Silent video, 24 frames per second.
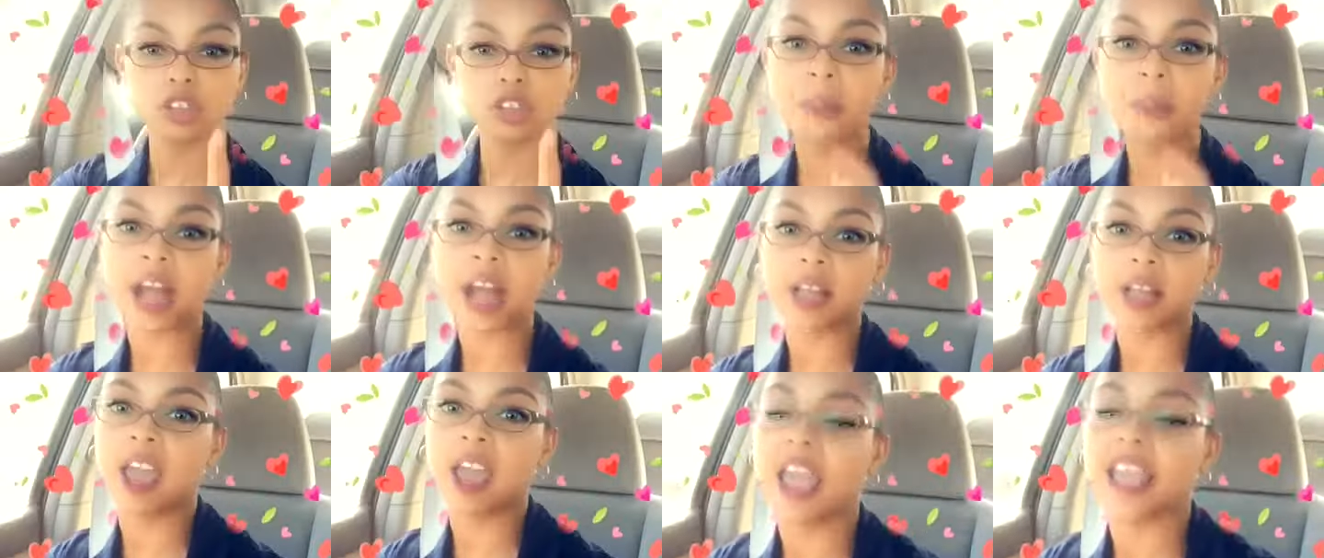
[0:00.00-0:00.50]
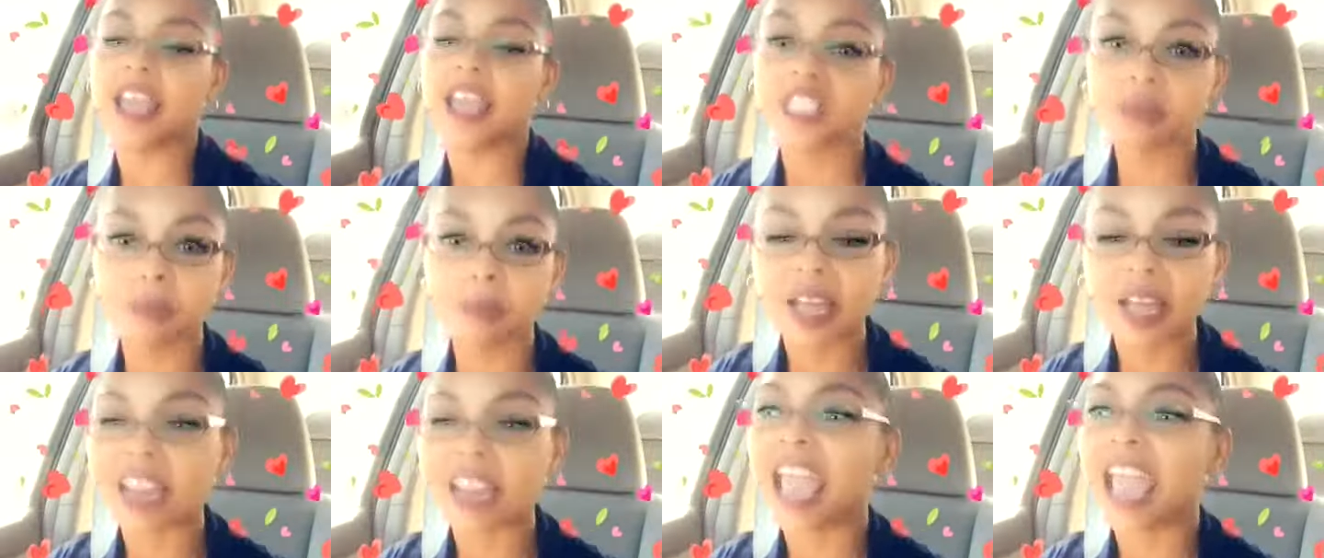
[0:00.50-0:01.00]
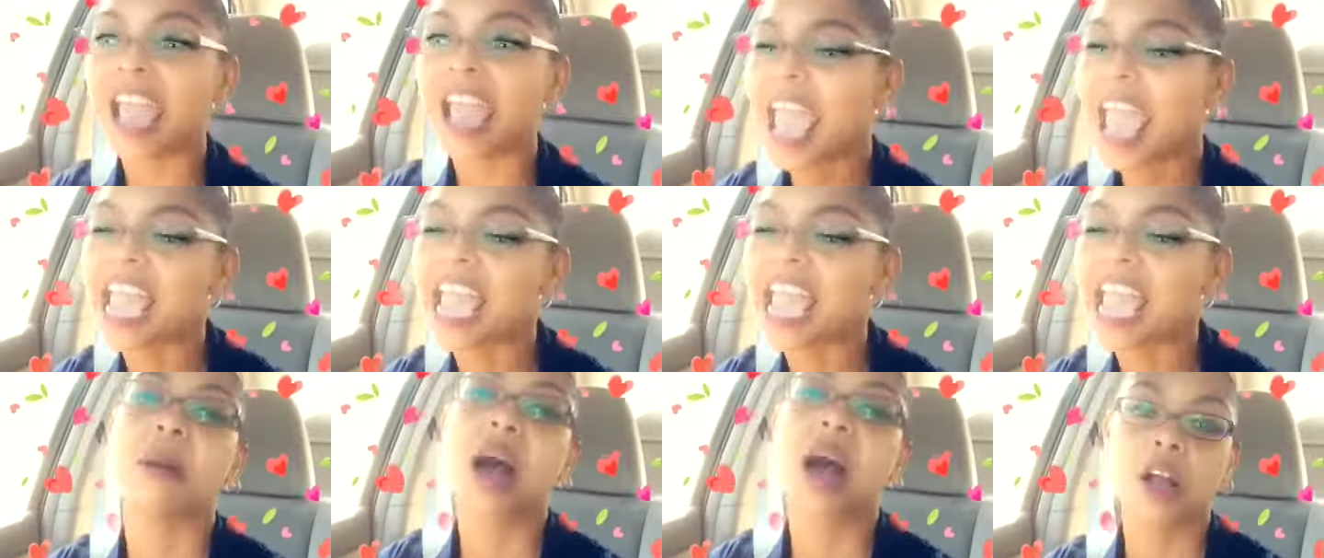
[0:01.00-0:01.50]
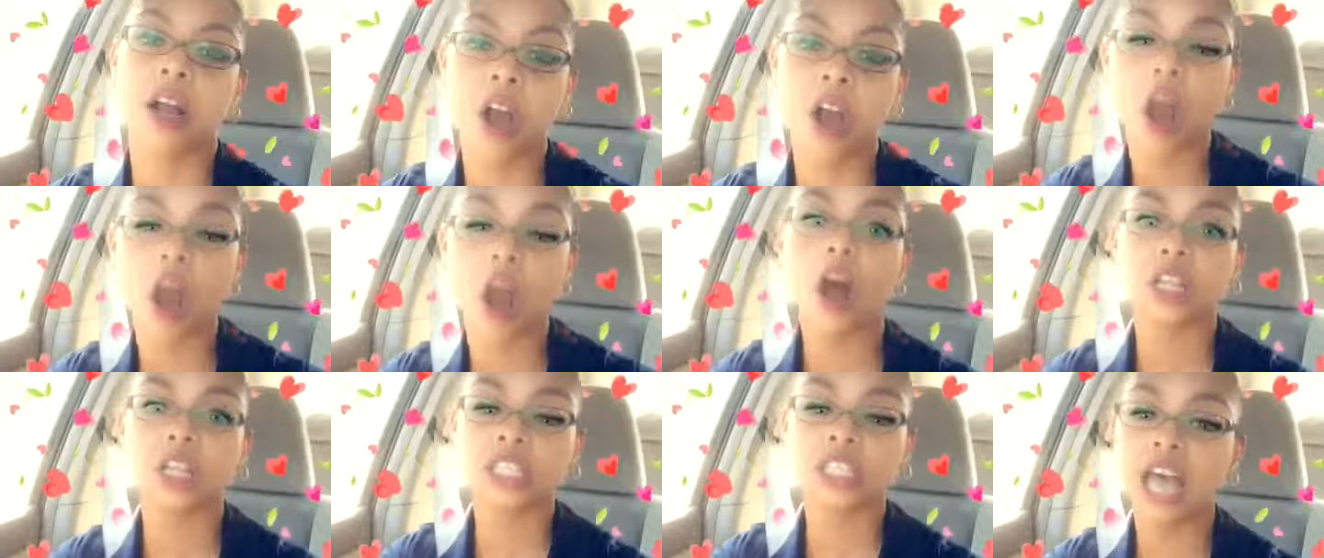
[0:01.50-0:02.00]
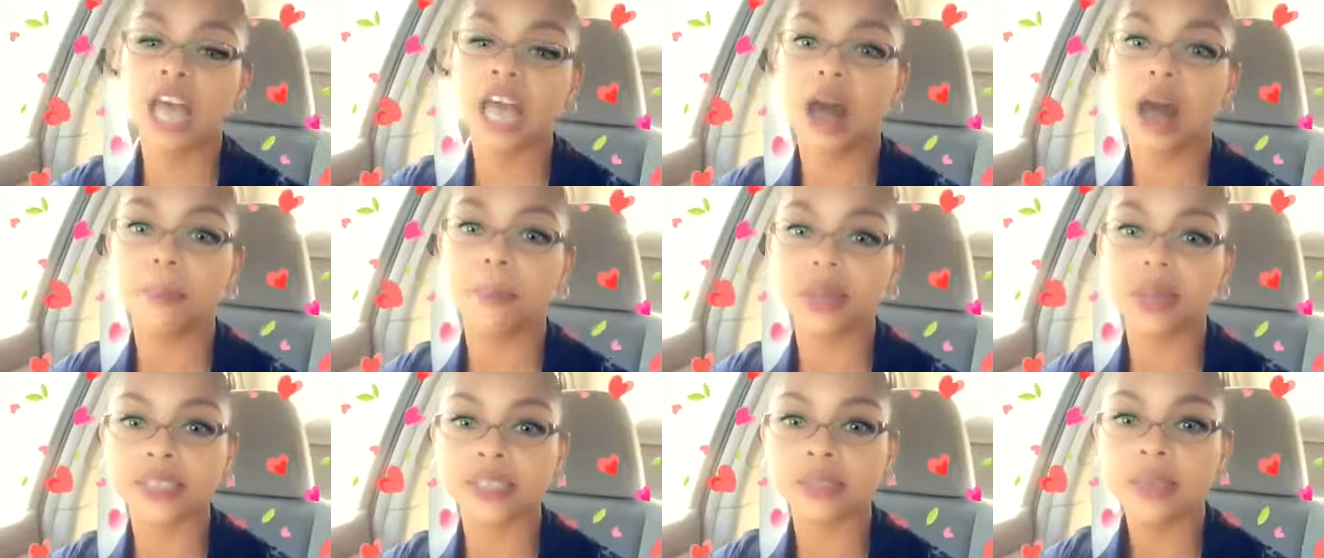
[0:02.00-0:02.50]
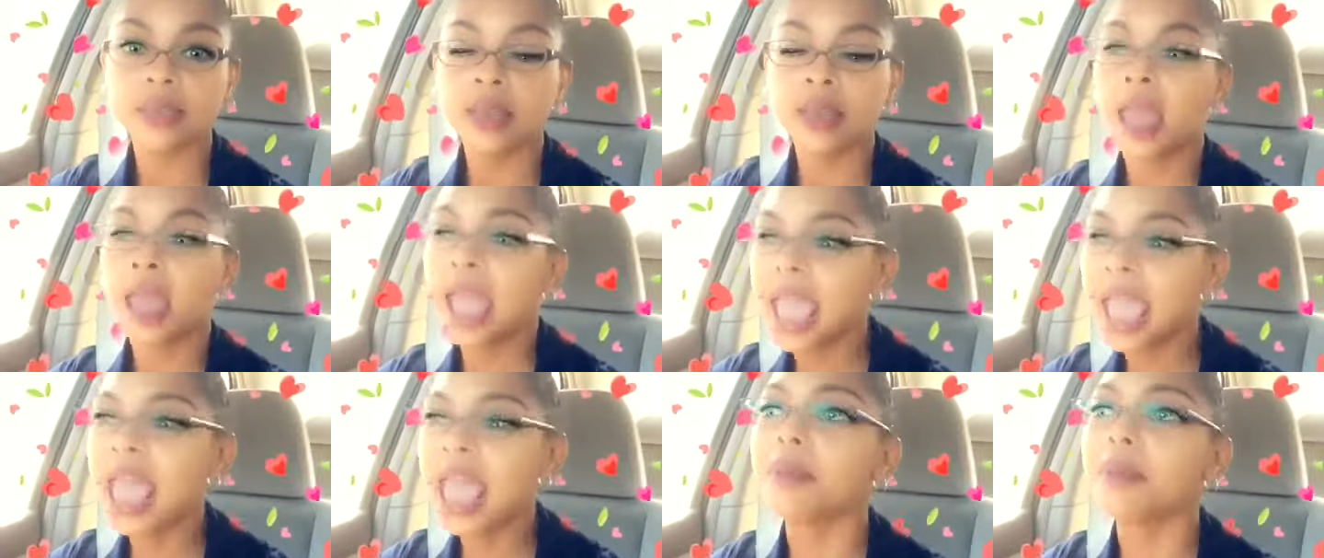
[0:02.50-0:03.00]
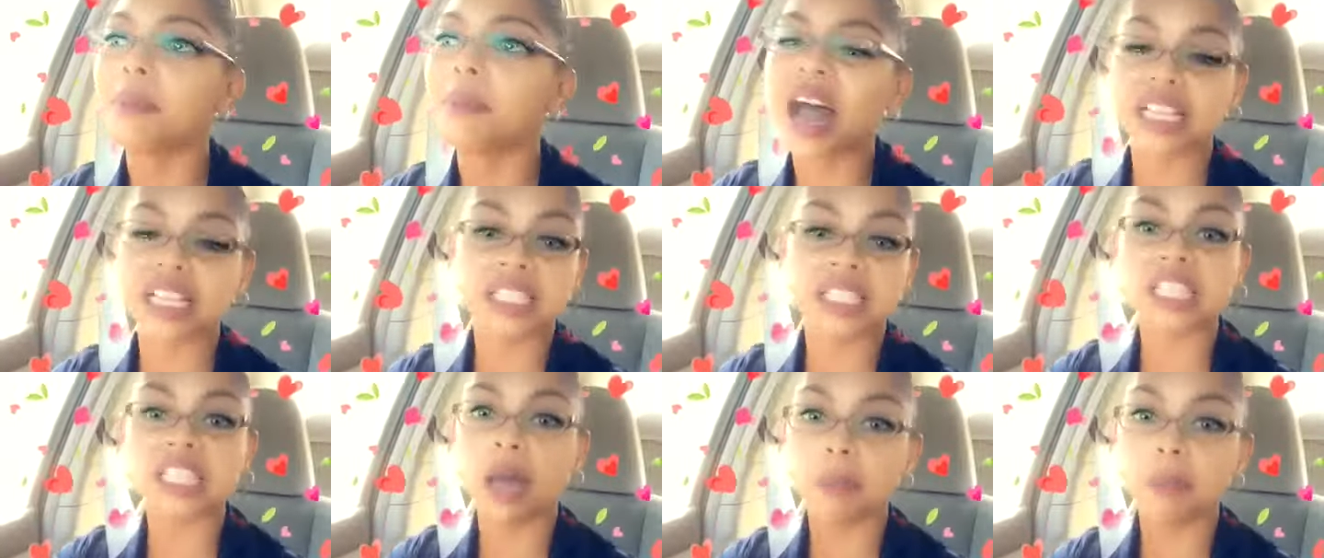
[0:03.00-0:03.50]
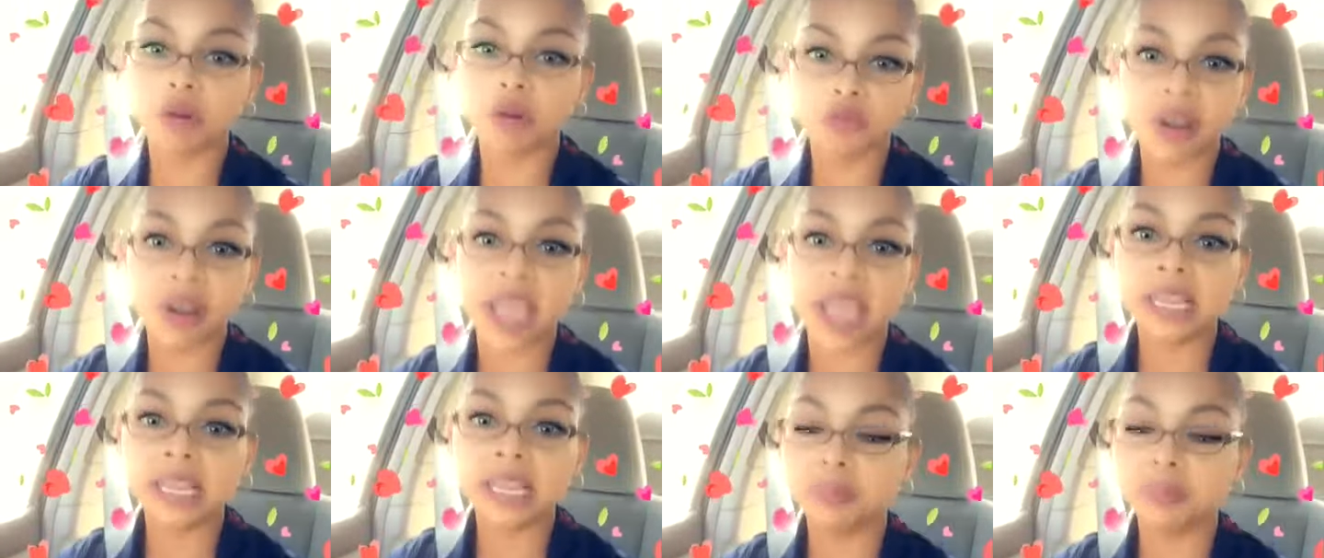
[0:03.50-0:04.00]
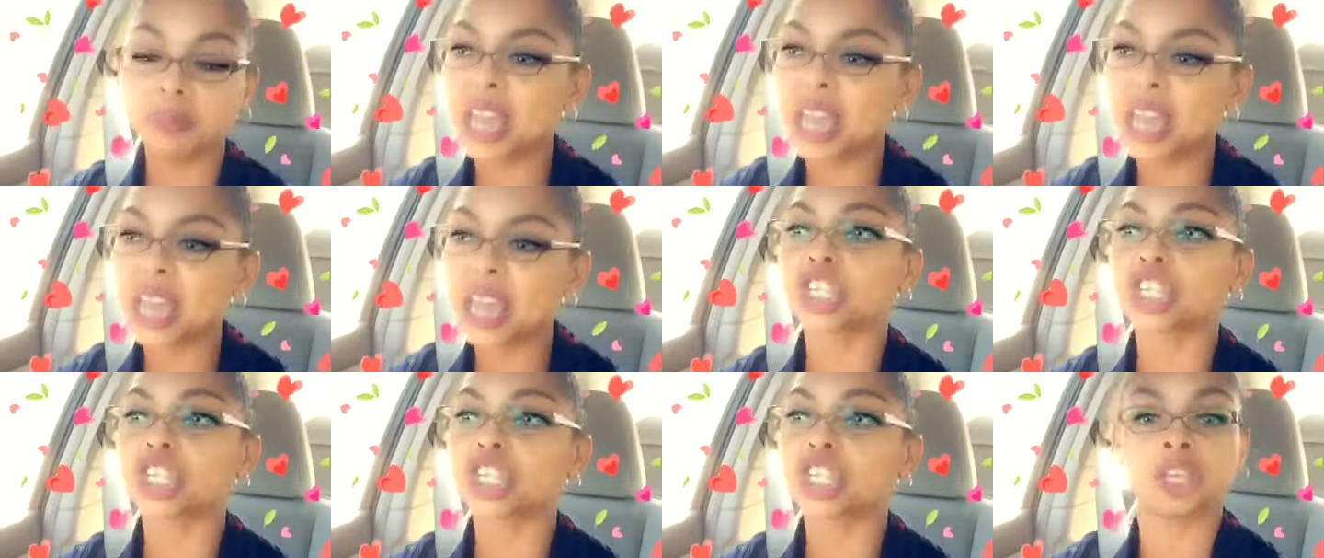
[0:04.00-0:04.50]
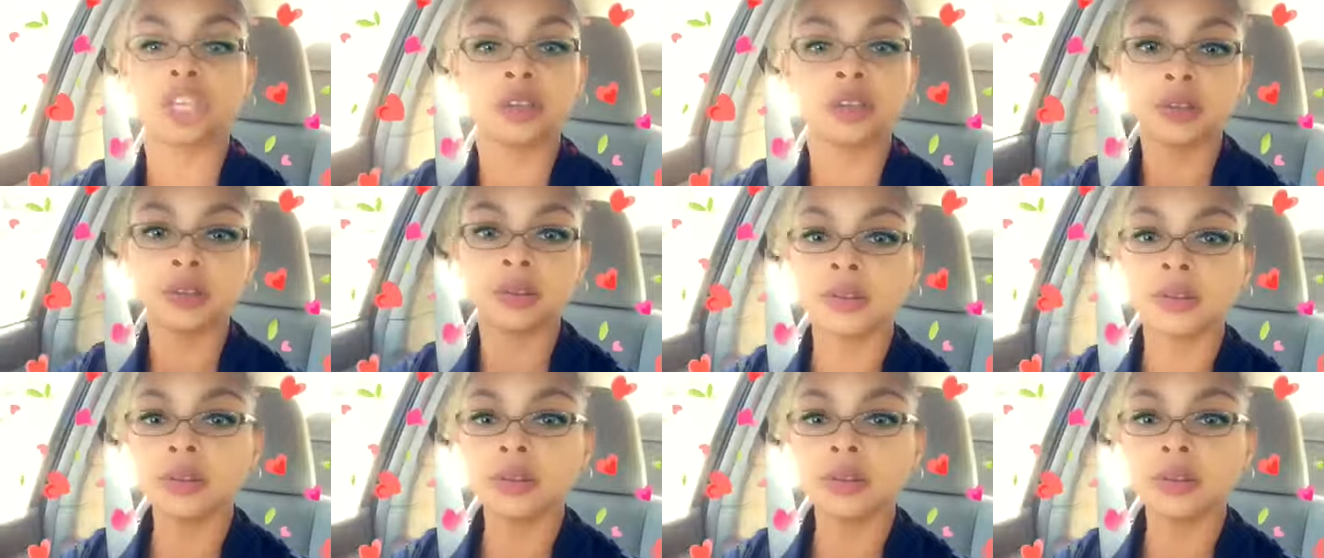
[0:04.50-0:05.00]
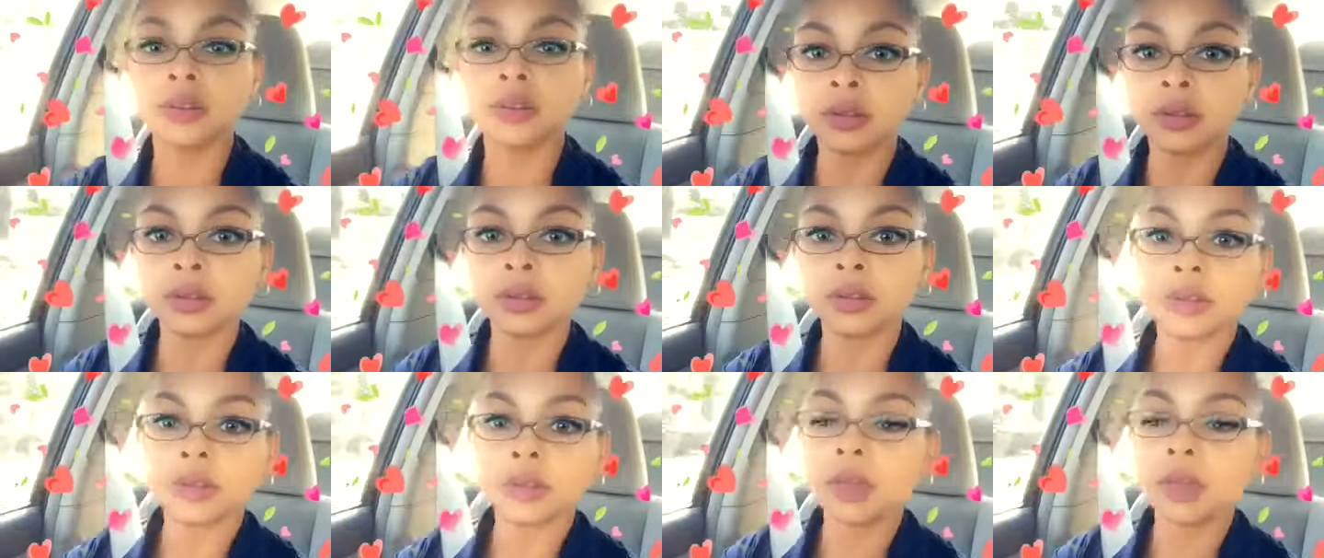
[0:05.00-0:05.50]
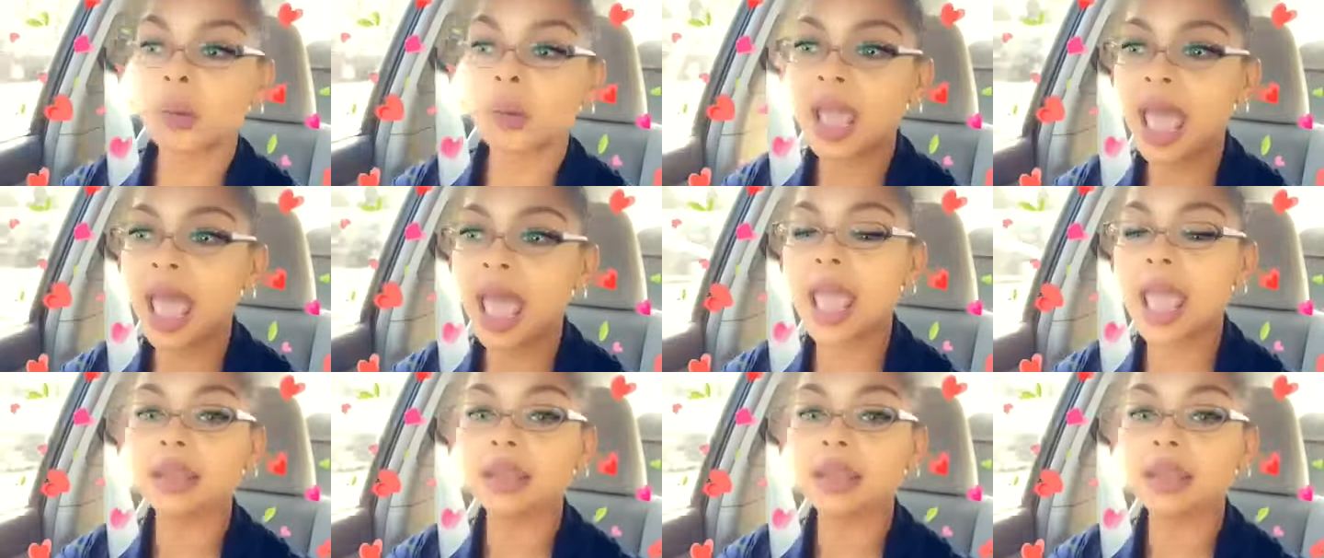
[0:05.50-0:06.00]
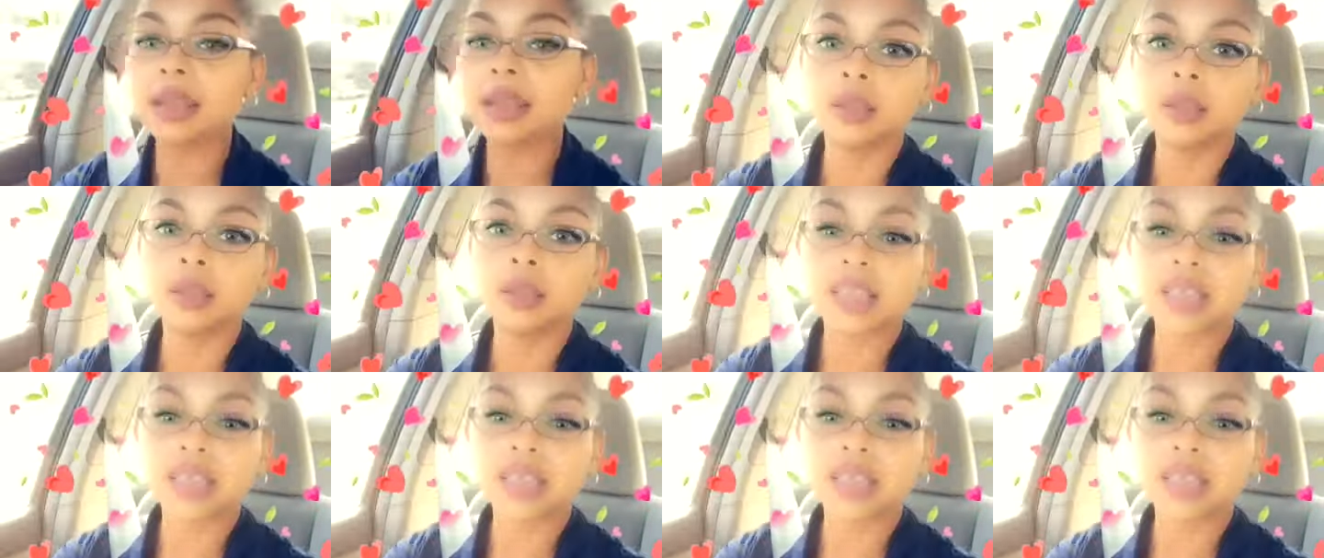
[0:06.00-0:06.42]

my cash money and my Carl Thomas and my Summer Rain, bitch. Okay? Y'all